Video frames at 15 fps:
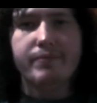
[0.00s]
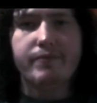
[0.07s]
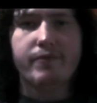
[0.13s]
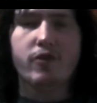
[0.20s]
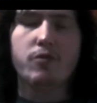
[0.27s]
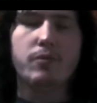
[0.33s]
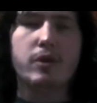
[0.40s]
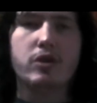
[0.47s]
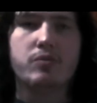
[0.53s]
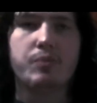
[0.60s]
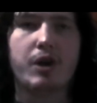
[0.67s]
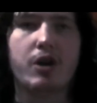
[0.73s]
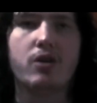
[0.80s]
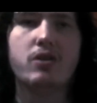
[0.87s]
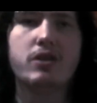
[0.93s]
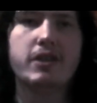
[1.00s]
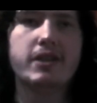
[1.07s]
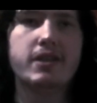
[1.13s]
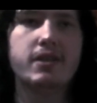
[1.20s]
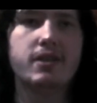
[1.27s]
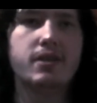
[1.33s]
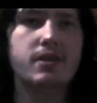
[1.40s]
for the most part.
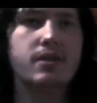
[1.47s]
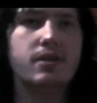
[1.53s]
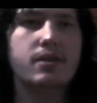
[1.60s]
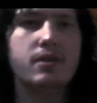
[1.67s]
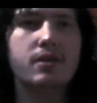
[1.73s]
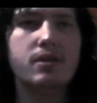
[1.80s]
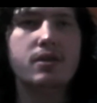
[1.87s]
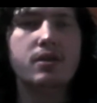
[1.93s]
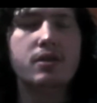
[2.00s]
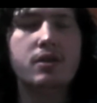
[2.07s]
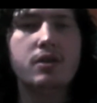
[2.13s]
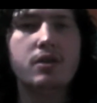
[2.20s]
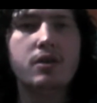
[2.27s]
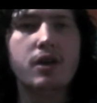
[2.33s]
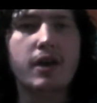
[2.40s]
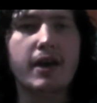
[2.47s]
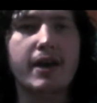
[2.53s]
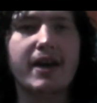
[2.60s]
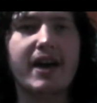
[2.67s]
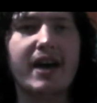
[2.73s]
Uh,